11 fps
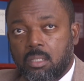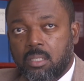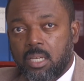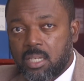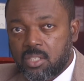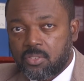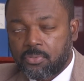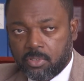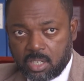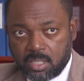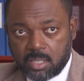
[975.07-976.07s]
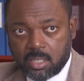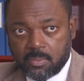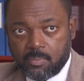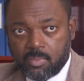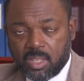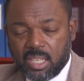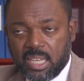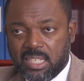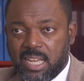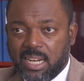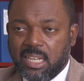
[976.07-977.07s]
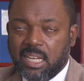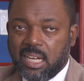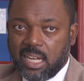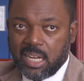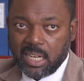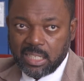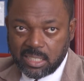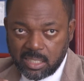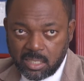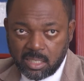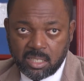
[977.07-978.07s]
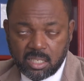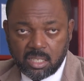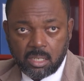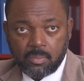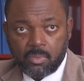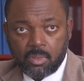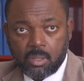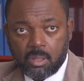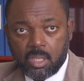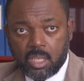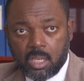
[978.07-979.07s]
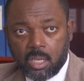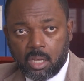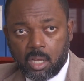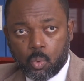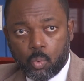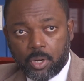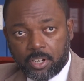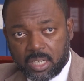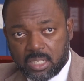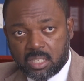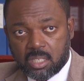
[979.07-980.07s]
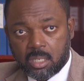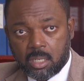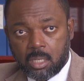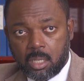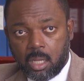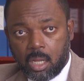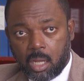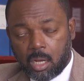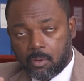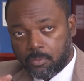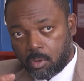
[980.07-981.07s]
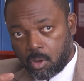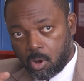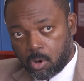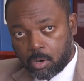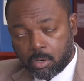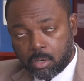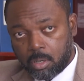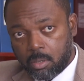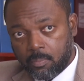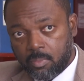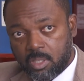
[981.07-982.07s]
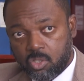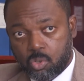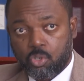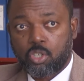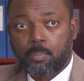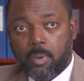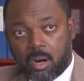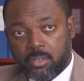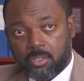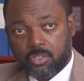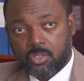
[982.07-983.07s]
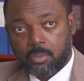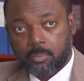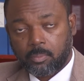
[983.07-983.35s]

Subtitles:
does for us is that it heightens the awareness of our social partners.